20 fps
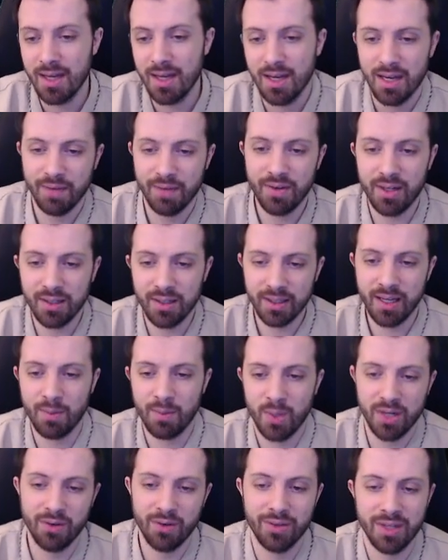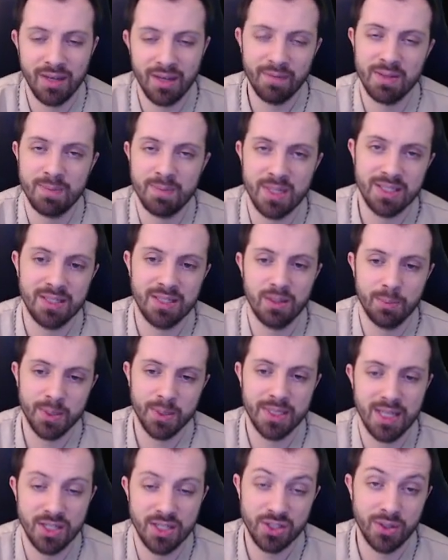If you're in a lane where you don't think you have as much kill
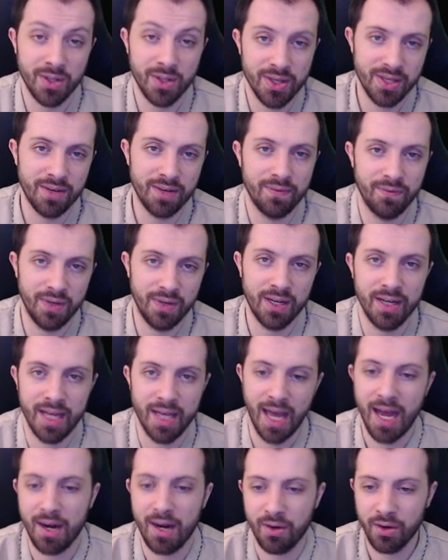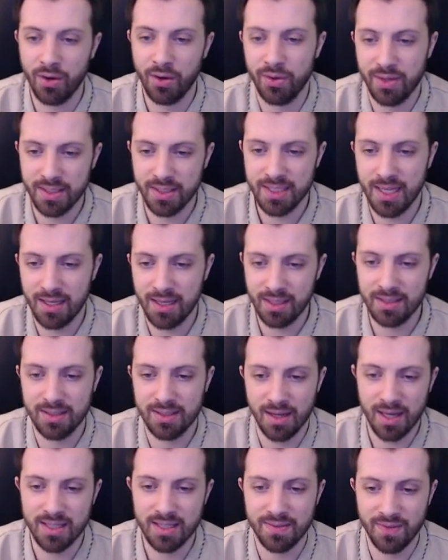potential, or they're very aggro, you can take
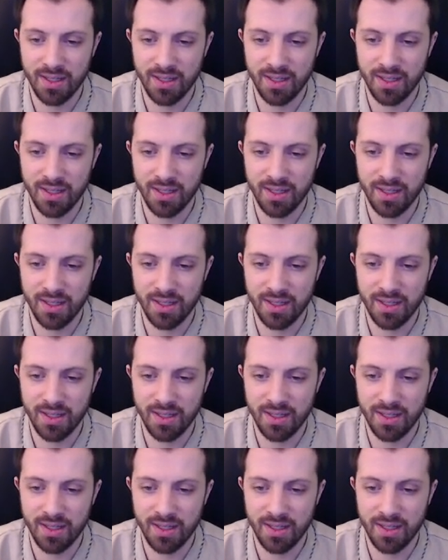Exhaust.